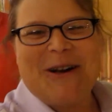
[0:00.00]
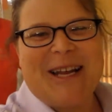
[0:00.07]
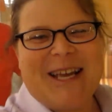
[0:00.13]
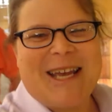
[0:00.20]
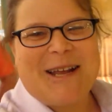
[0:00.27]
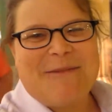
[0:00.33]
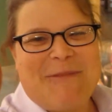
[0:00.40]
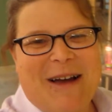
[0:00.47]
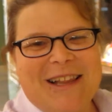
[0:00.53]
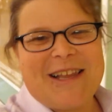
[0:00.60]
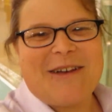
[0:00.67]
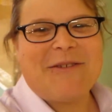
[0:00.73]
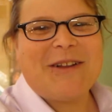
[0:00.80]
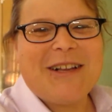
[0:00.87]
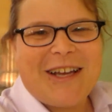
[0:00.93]
putting it at my
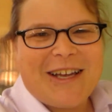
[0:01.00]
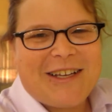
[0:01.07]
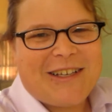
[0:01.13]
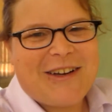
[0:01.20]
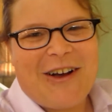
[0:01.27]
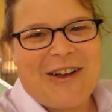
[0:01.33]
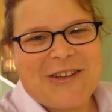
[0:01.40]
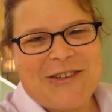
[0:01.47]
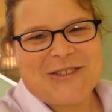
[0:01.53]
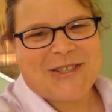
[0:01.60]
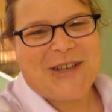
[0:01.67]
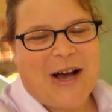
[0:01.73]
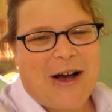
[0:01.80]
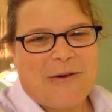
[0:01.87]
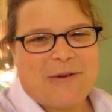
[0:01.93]
level, and all you
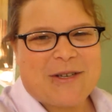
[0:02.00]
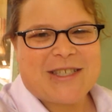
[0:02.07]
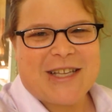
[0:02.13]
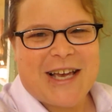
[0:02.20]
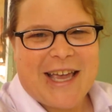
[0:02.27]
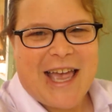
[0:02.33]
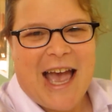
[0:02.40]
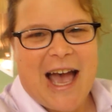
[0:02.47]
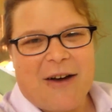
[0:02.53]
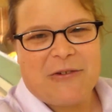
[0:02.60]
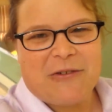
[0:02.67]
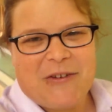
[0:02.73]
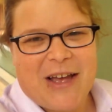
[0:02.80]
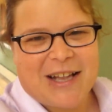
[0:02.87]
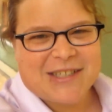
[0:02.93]
saw was like half
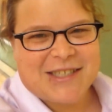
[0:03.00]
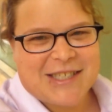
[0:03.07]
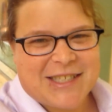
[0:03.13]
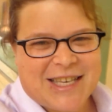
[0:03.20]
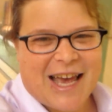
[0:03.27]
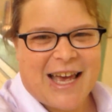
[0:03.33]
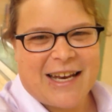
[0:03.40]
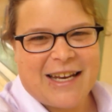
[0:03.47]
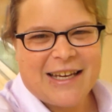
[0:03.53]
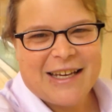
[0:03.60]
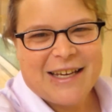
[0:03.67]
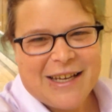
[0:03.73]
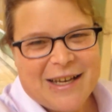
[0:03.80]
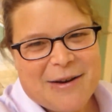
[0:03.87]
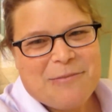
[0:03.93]
of Alice's head.
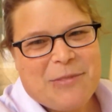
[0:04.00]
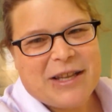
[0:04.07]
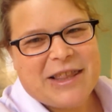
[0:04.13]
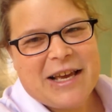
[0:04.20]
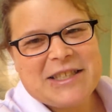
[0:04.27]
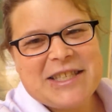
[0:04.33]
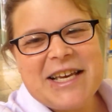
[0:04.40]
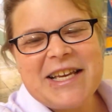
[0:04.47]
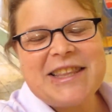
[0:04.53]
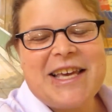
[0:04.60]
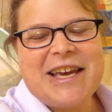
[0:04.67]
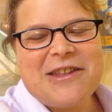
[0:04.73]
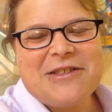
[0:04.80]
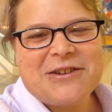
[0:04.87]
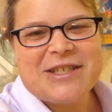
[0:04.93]
But that's like
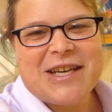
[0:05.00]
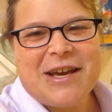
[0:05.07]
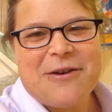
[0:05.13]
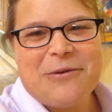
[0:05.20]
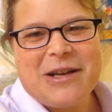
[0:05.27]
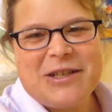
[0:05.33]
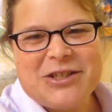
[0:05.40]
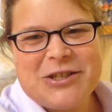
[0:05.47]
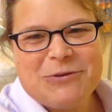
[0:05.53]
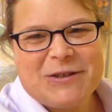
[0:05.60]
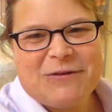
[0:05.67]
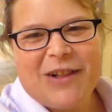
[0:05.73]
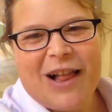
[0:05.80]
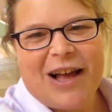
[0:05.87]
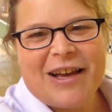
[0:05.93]
the other day when she was
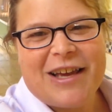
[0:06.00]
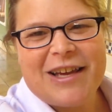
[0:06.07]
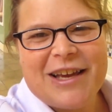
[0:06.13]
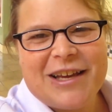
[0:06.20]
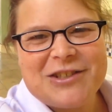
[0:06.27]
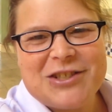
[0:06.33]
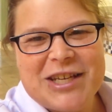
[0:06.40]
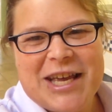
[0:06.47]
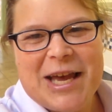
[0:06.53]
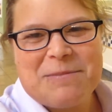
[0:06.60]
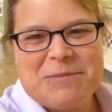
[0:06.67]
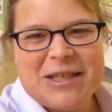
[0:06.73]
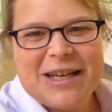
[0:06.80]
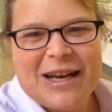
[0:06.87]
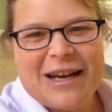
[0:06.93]
vlogging, and she
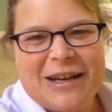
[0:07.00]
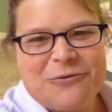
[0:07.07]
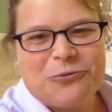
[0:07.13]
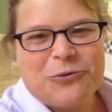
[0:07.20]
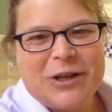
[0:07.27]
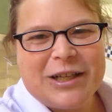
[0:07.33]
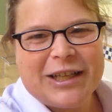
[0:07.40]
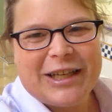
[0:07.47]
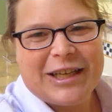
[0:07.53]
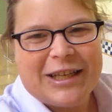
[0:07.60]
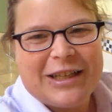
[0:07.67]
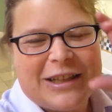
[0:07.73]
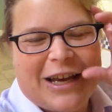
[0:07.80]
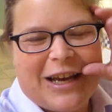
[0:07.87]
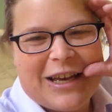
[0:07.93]
kept it on really
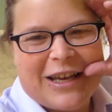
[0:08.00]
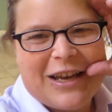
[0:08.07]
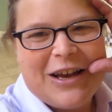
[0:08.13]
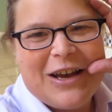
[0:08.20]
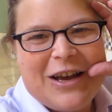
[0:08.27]
like,